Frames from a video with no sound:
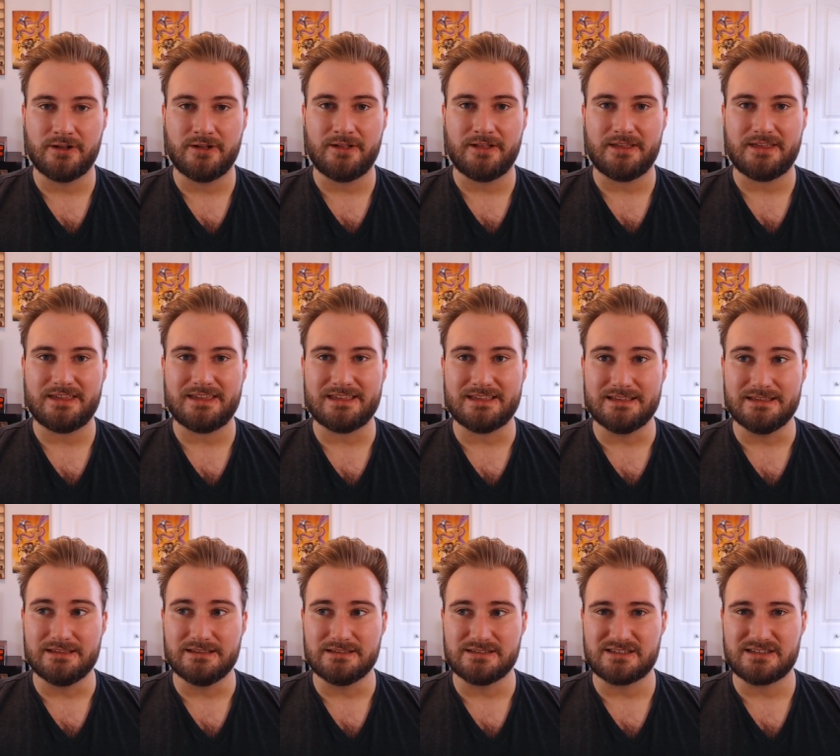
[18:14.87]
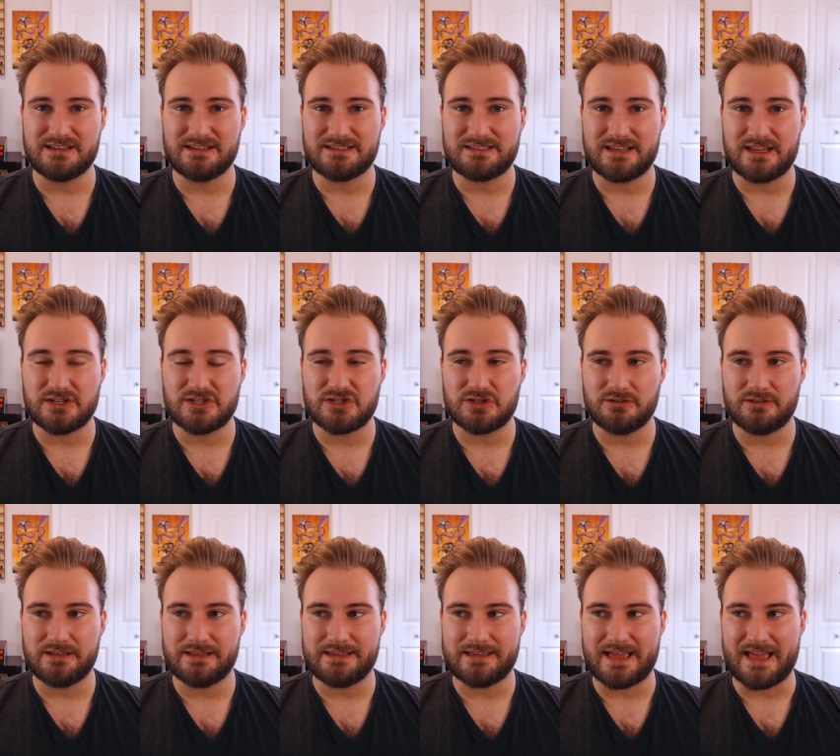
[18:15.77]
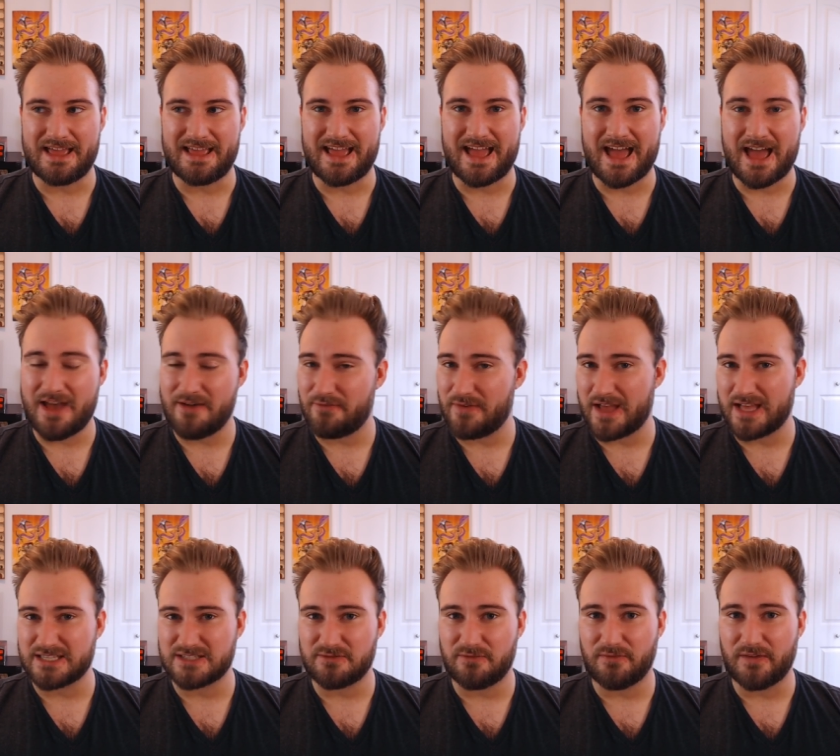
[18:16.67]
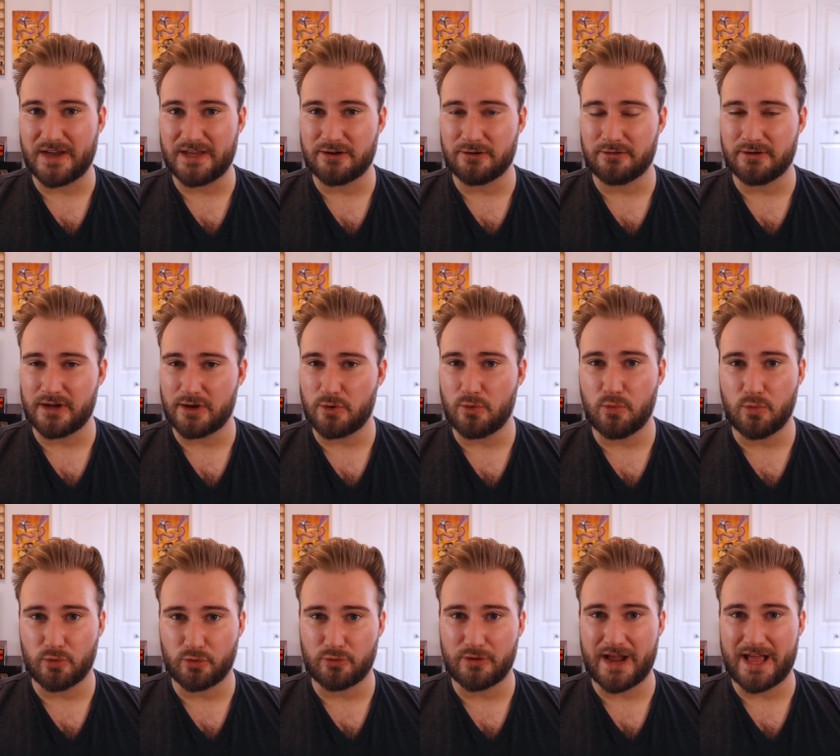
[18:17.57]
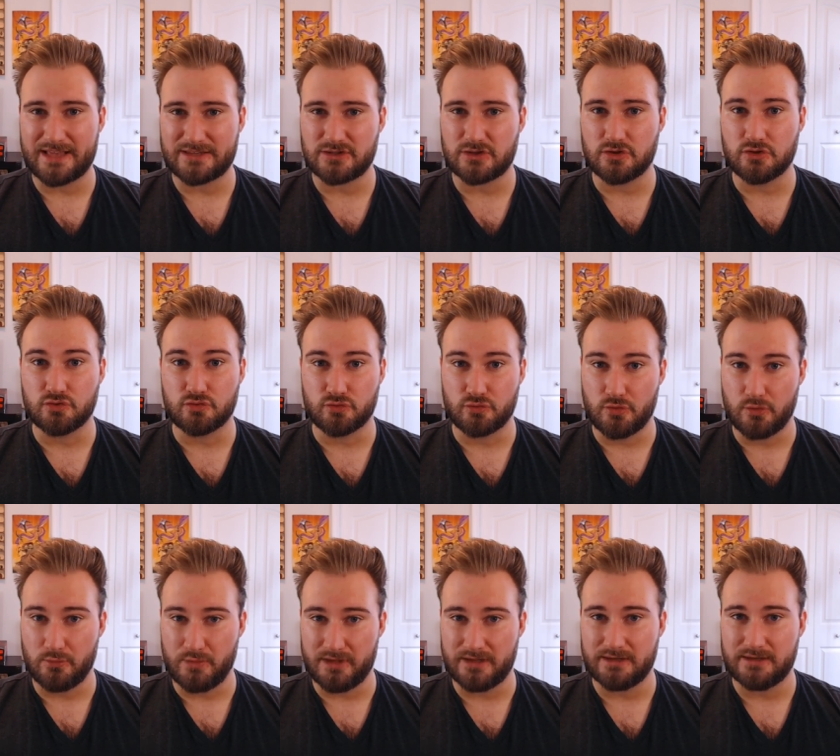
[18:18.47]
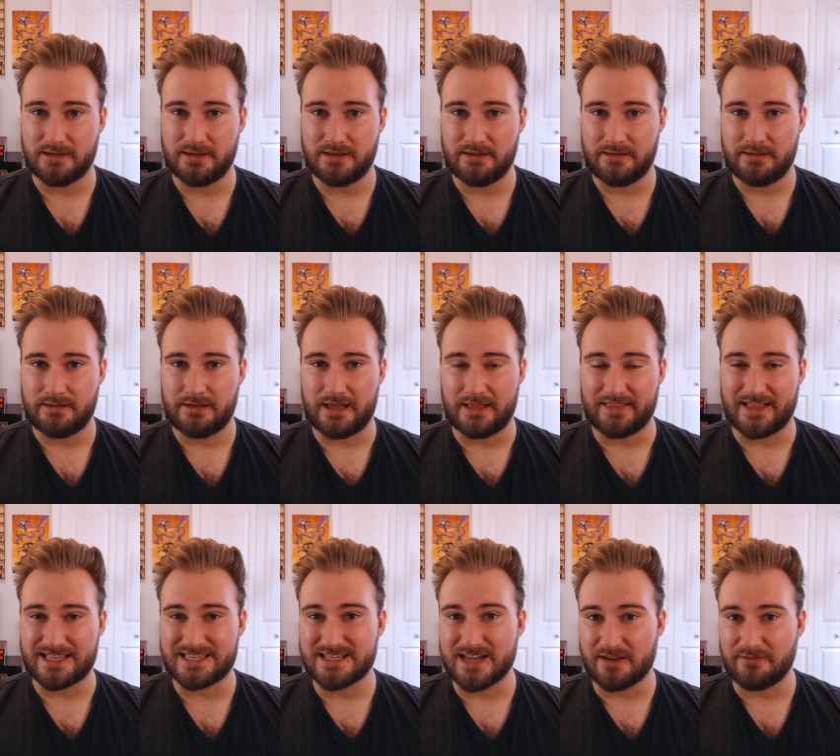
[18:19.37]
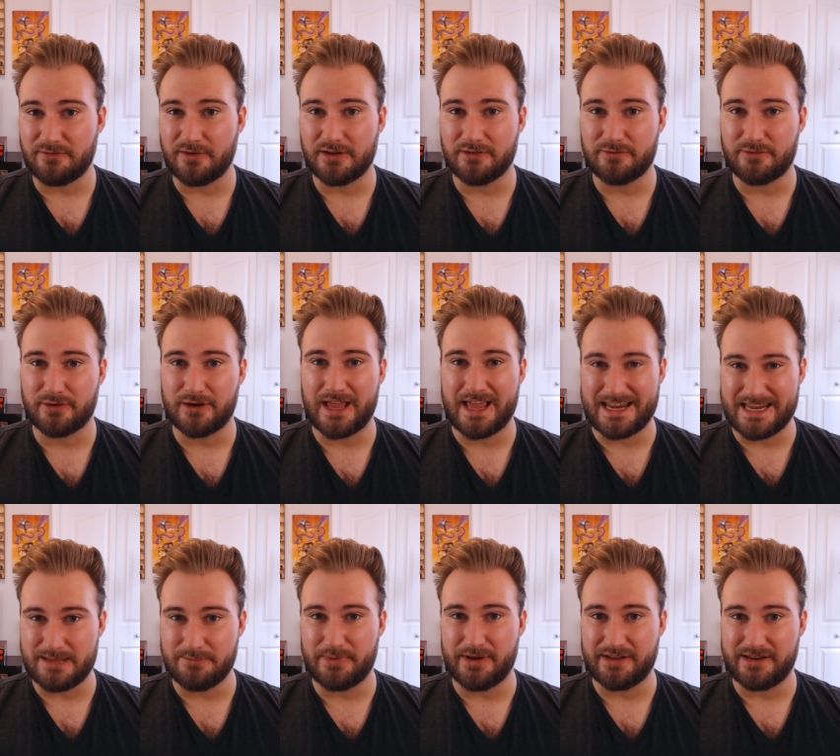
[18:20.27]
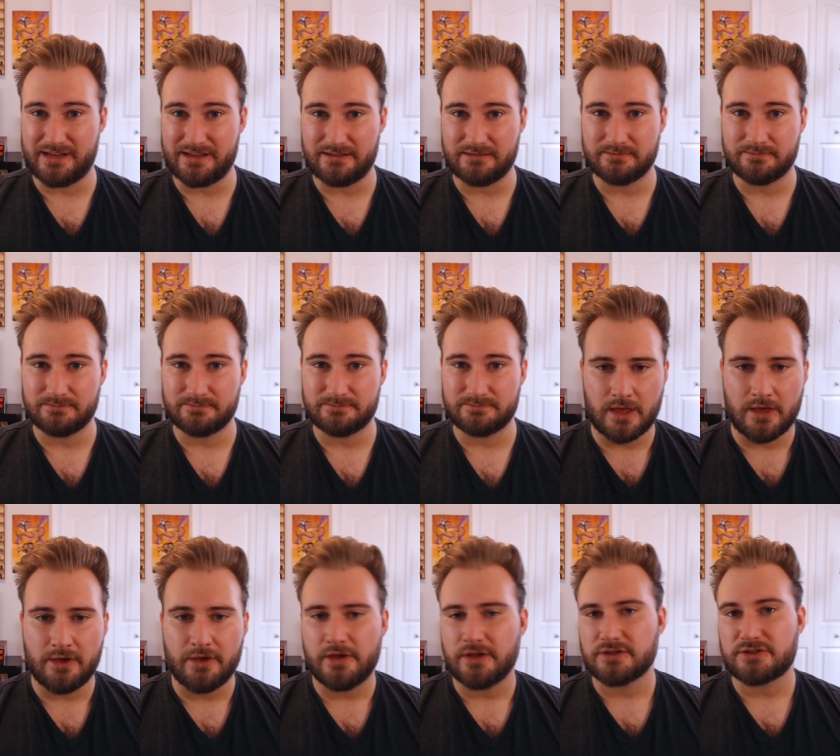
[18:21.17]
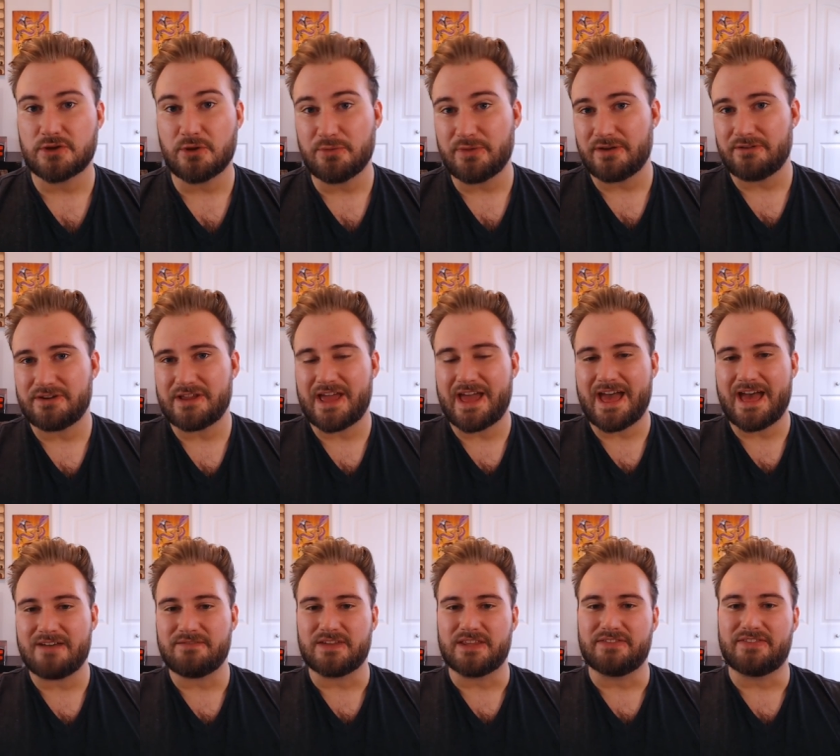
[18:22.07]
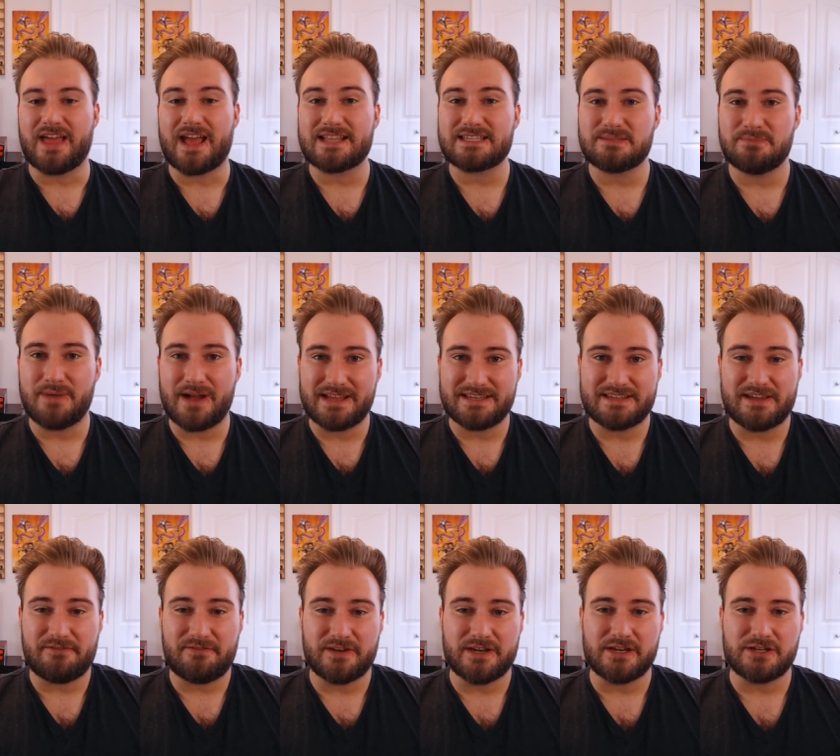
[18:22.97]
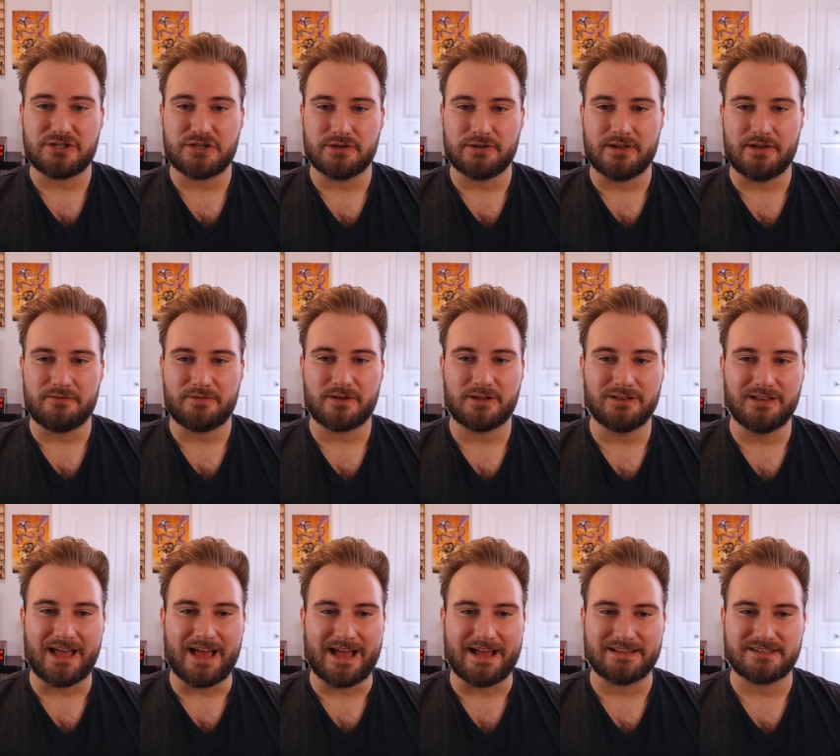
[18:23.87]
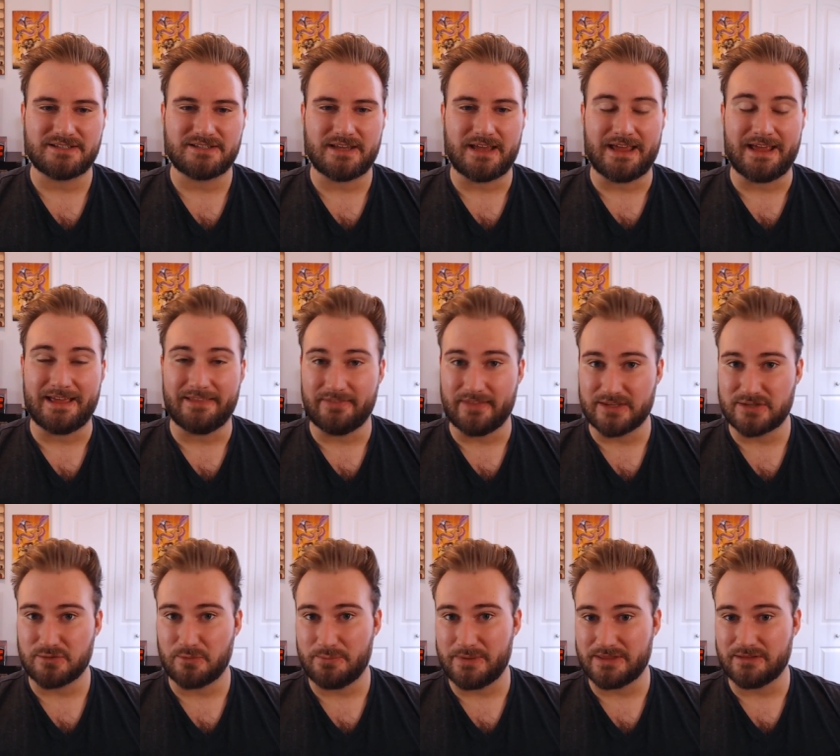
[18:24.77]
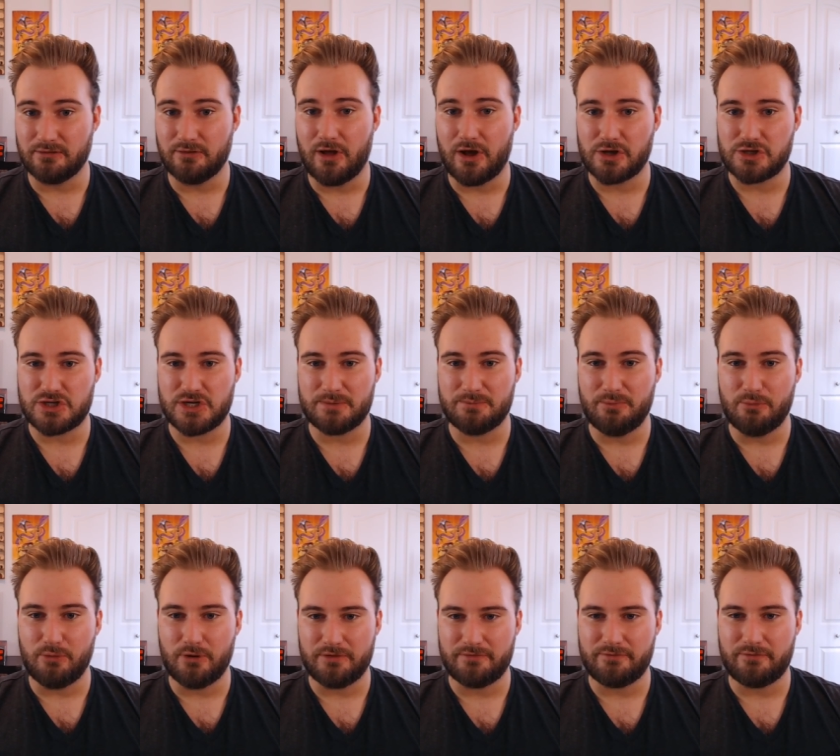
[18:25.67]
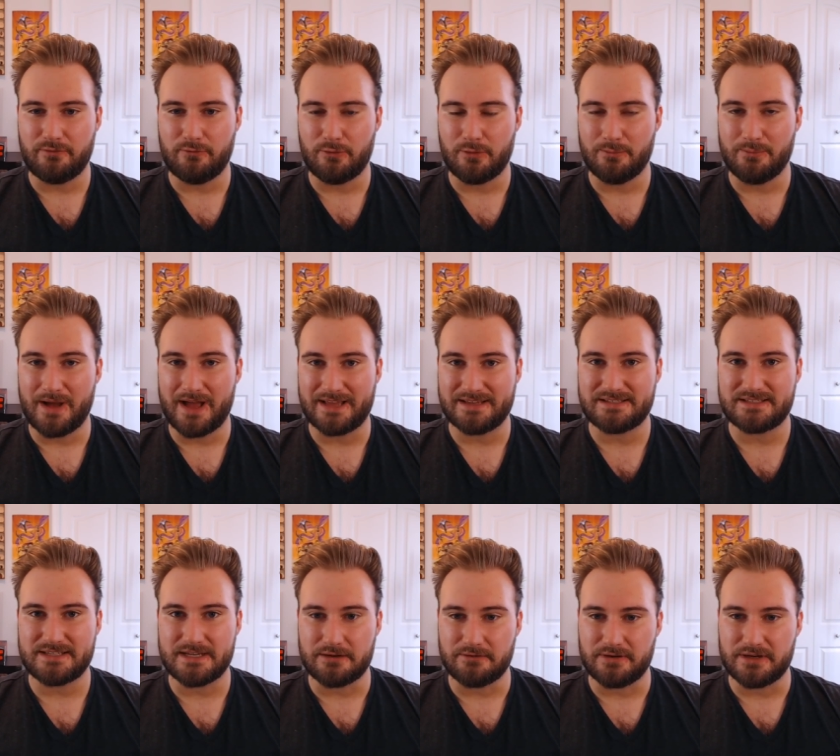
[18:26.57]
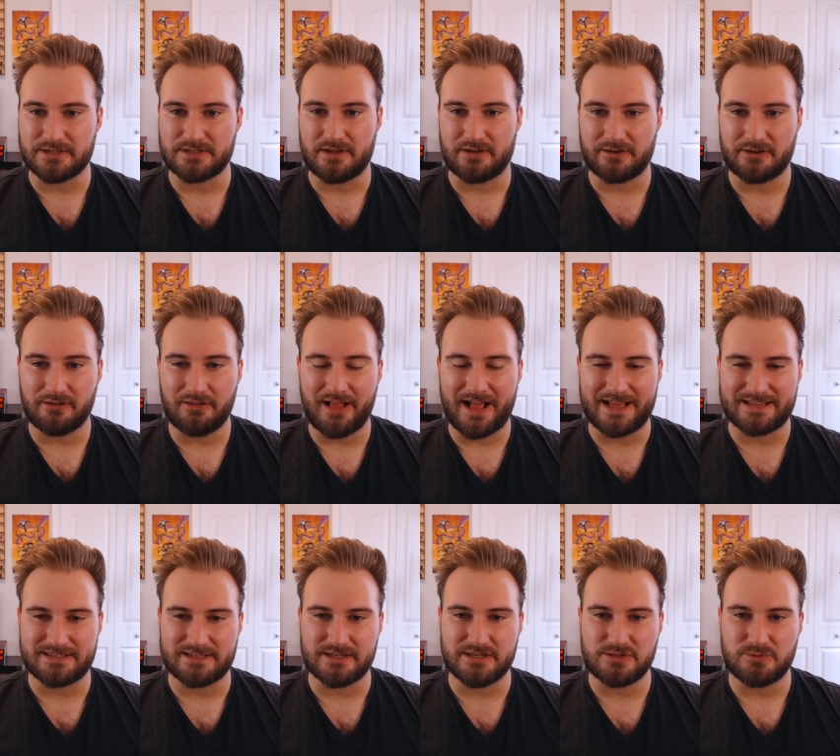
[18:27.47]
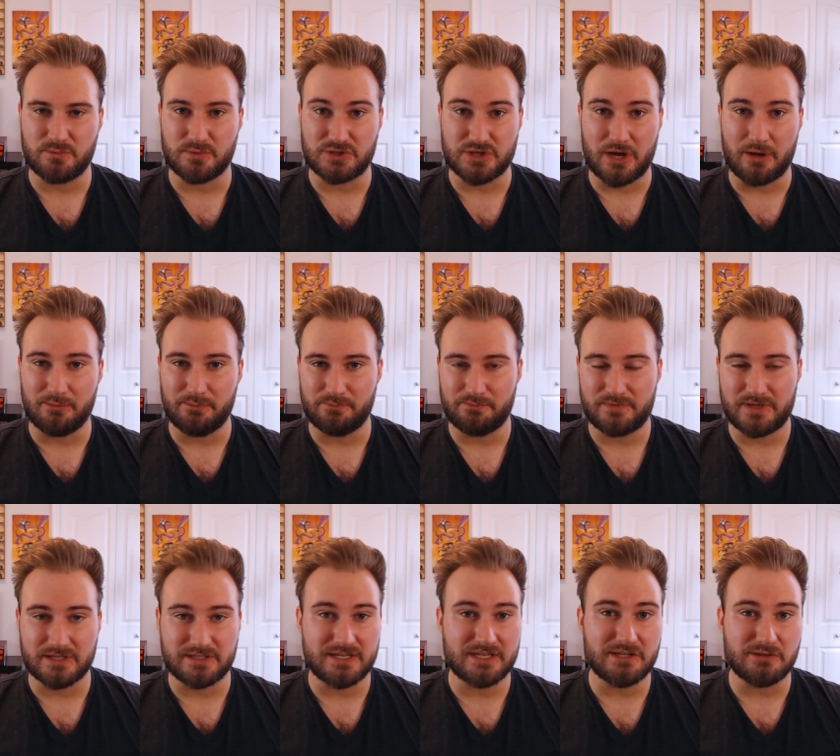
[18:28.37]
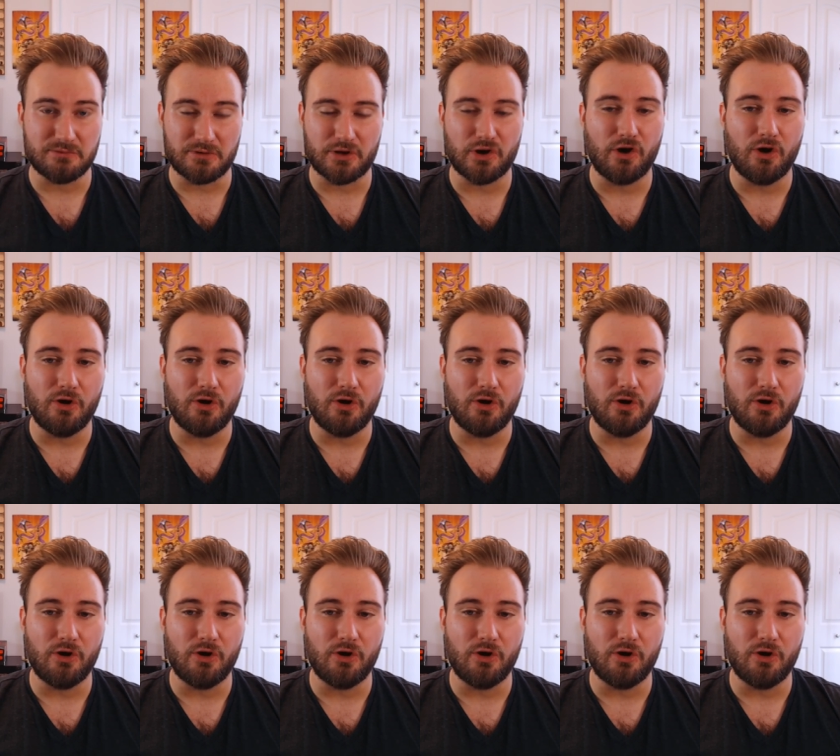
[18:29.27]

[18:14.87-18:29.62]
is essentially a half-assed fighter and a quarter-assed druid. And that's not fun for anybody. So there you have it. That's my definition of class, and this will be the launching point for my series on classes, which I'll continue to call